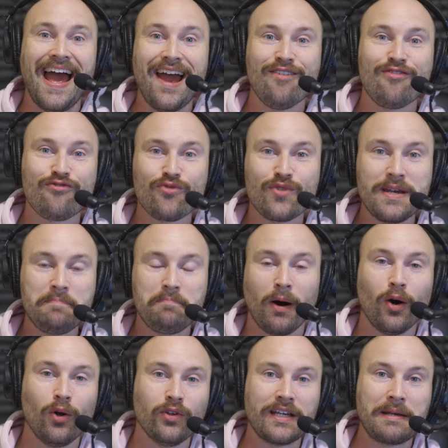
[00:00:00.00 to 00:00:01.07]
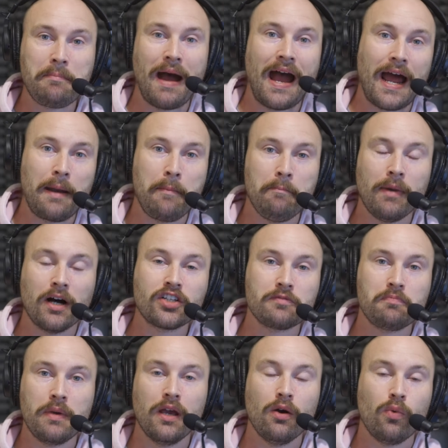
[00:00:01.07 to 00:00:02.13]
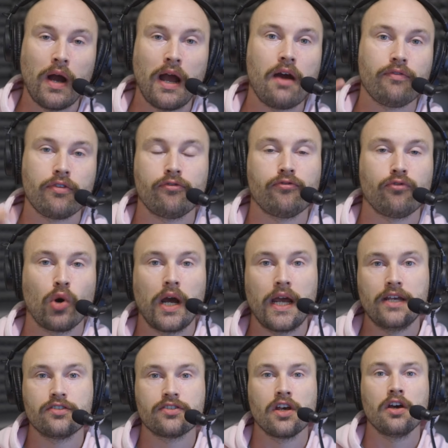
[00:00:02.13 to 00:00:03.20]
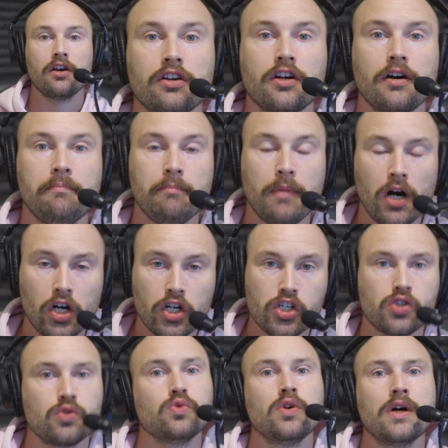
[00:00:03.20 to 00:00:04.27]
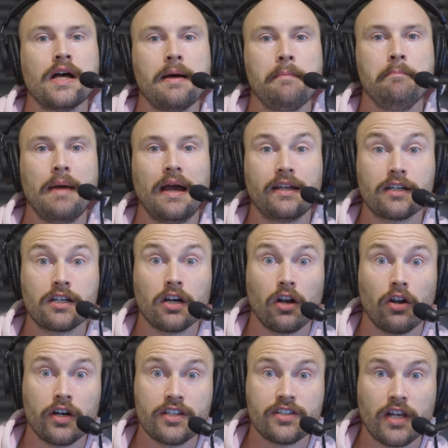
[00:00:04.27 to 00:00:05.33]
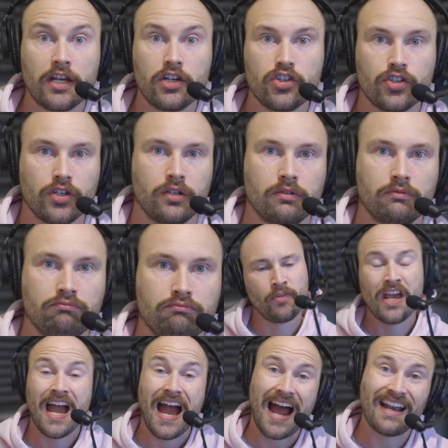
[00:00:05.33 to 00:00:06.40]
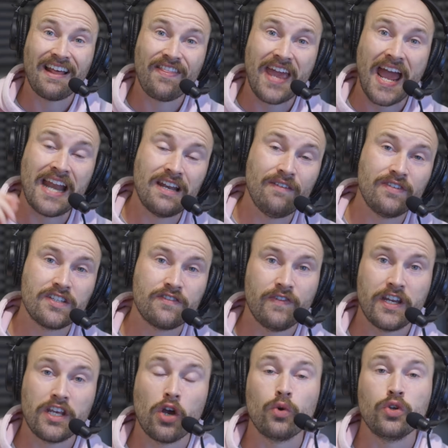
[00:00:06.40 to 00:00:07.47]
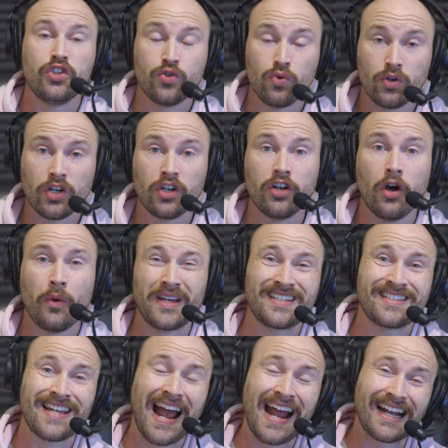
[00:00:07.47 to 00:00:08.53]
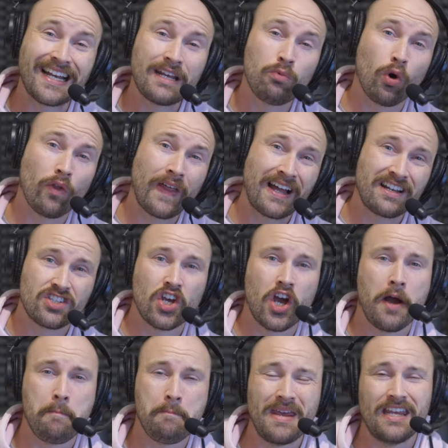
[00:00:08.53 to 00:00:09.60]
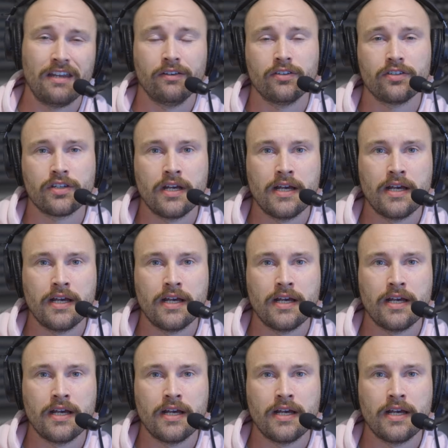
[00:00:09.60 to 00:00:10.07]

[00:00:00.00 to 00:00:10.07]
Every balding man must be aware of the phrase commercial medicalization. And at the end of this video, you're going to know exactly what that term means.